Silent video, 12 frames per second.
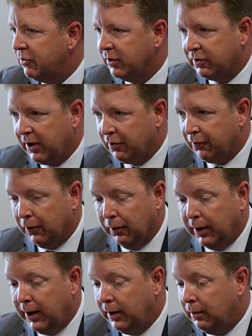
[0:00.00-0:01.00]

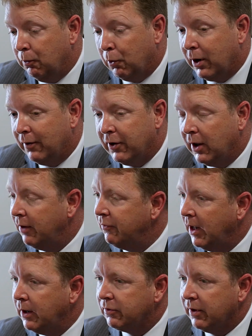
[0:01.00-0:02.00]
successful in wherever life
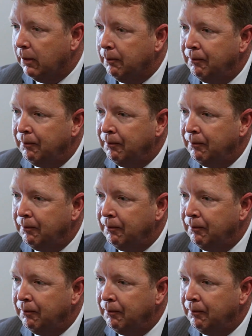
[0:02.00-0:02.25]
takes them.